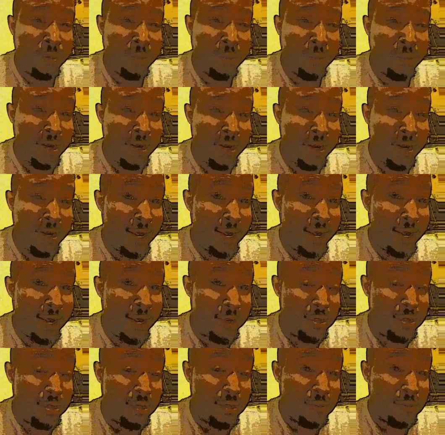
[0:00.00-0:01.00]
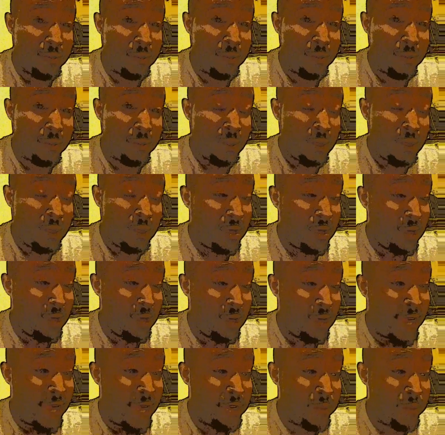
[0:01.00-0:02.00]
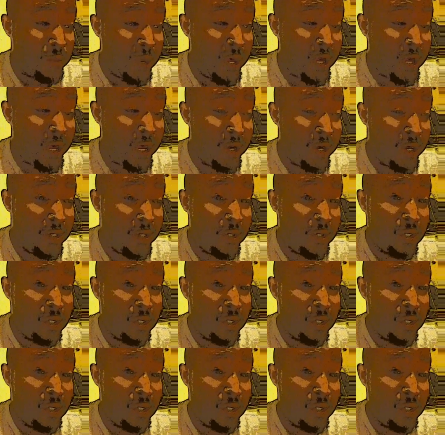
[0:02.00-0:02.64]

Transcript: Martinez last weekend,